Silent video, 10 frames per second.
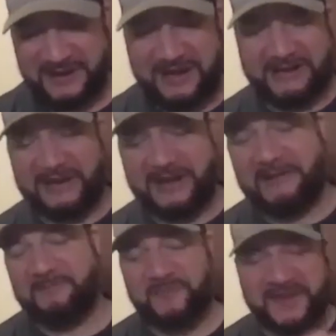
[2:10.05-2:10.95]
And
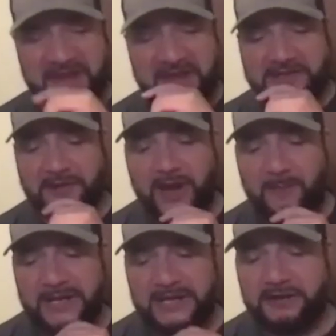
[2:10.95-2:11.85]
um, so, how
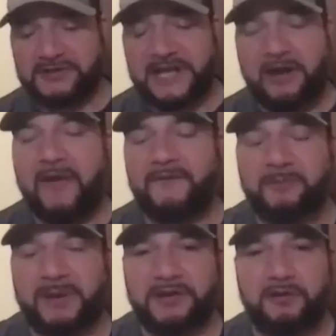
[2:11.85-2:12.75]
many years now have you
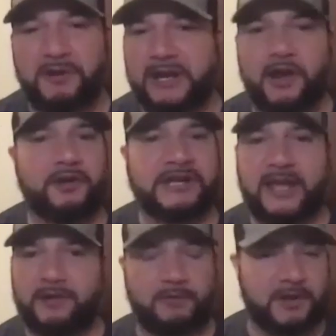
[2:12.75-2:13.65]
been doing it all
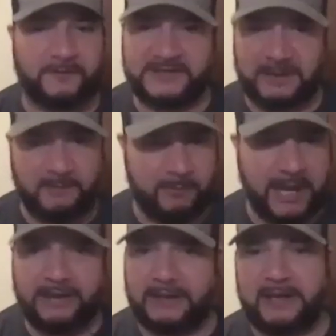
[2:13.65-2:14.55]
together? Whether if it's
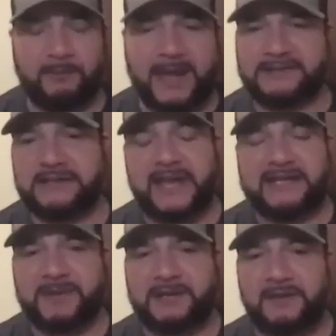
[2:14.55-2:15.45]
MMA, the kickboxing
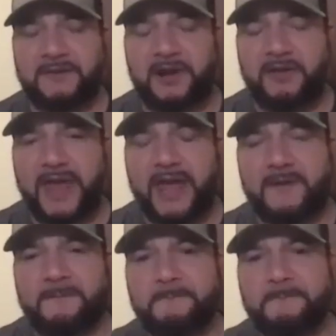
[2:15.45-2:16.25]
aspect of it, all that.